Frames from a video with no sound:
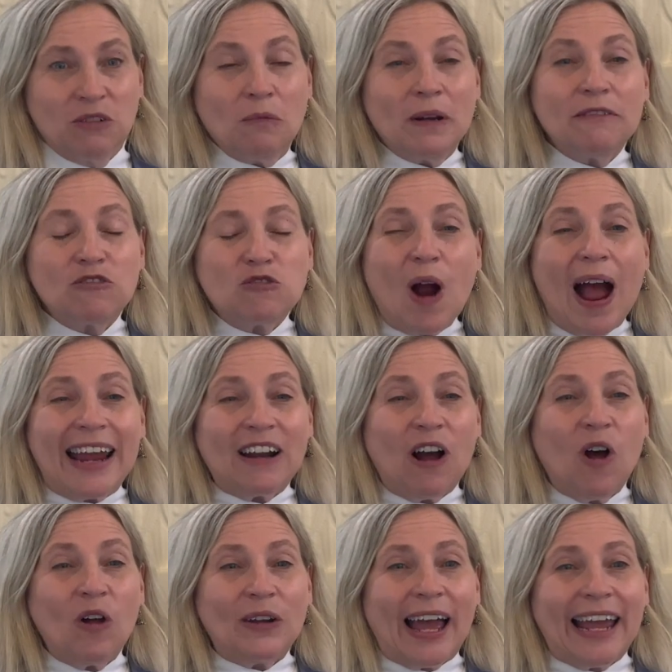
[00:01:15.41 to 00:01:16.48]
We've tried
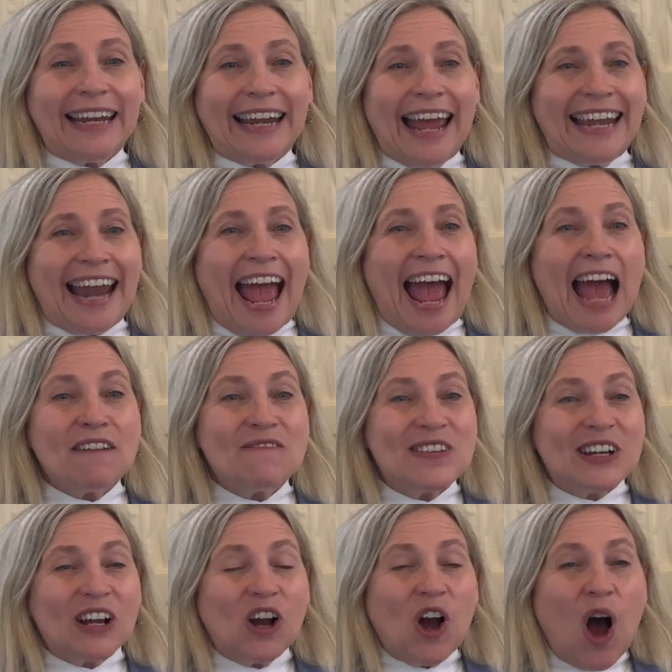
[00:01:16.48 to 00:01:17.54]
all night and
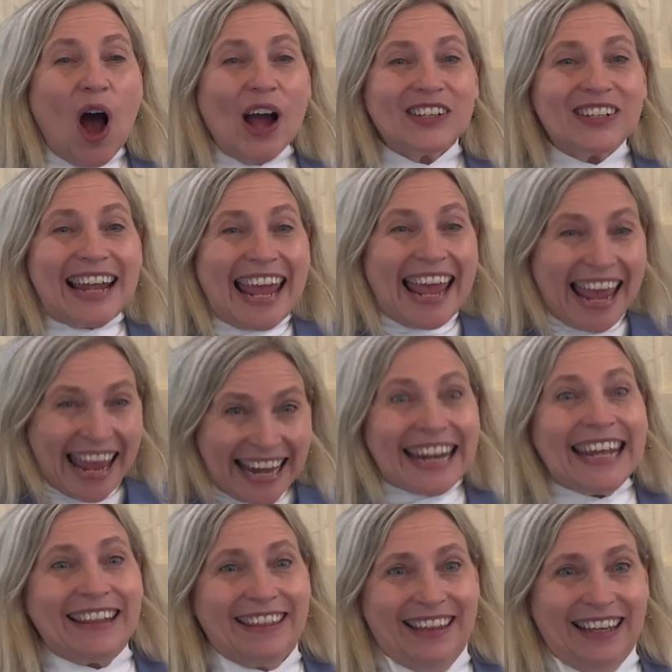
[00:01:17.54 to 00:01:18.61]
haven't caught
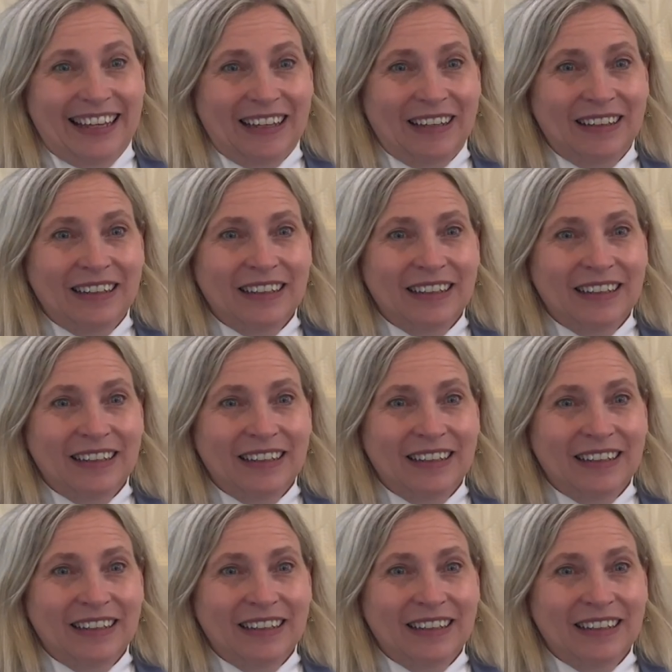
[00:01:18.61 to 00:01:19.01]
anything.